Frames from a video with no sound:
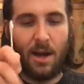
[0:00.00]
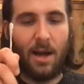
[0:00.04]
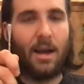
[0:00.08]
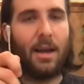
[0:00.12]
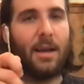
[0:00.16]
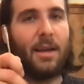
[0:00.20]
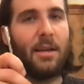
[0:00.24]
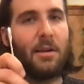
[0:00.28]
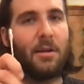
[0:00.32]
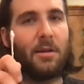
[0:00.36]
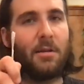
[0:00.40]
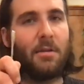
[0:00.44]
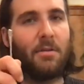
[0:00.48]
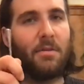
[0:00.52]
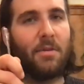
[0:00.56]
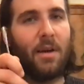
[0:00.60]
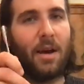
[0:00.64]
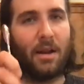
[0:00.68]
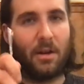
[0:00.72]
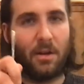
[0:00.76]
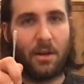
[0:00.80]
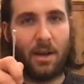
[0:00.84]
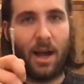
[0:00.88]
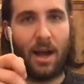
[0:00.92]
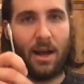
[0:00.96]
in your
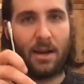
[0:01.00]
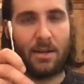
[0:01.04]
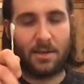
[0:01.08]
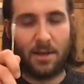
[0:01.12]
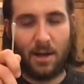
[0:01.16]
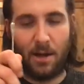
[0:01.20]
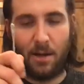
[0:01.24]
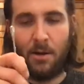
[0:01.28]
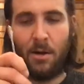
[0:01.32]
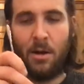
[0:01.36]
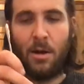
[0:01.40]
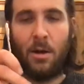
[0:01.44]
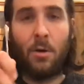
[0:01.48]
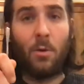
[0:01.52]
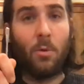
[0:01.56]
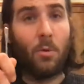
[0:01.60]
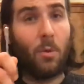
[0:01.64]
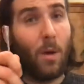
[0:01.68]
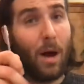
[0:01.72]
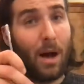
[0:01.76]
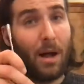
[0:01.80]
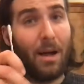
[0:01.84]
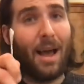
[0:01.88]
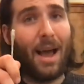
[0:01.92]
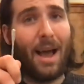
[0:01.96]
final cocktail,
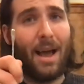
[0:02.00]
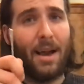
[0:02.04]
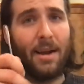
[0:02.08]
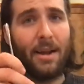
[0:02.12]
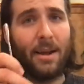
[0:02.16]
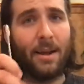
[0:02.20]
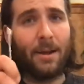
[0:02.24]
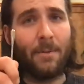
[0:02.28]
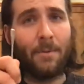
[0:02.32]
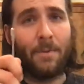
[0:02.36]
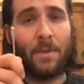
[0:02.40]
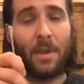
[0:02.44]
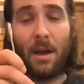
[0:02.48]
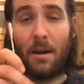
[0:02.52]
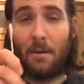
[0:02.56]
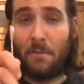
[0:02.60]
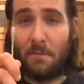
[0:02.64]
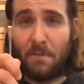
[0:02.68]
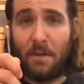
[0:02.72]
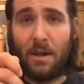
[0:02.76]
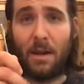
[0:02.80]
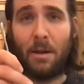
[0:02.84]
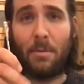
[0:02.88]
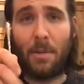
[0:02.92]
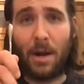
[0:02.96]
while adding a
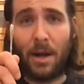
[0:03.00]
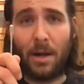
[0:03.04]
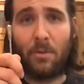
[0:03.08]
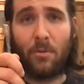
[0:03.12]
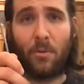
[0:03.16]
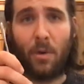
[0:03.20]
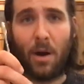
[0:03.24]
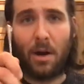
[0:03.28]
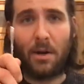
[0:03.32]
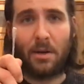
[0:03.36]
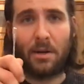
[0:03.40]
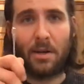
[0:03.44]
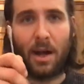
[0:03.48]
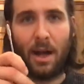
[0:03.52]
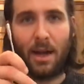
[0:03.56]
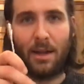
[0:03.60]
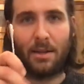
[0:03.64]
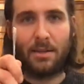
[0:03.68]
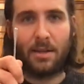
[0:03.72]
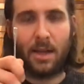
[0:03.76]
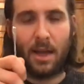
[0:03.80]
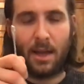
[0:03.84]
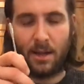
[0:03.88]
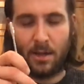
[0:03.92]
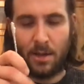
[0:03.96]
fair amount of water
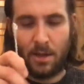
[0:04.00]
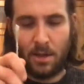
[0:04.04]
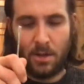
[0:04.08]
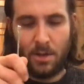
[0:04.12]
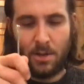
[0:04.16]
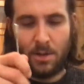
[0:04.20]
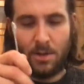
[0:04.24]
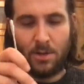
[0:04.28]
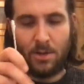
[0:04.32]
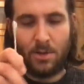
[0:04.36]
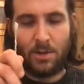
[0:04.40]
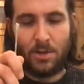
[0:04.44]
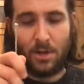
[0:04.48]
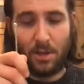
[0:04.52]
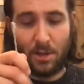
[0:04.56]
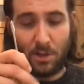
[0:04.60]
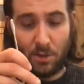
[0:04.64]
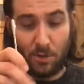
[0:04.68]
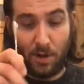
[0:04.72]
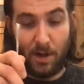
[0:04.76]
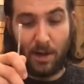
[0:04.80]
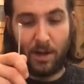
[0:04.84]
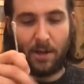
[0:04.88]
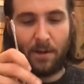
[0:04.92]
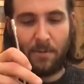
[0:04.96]
content to the
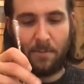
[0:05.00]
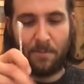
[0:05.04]
drink.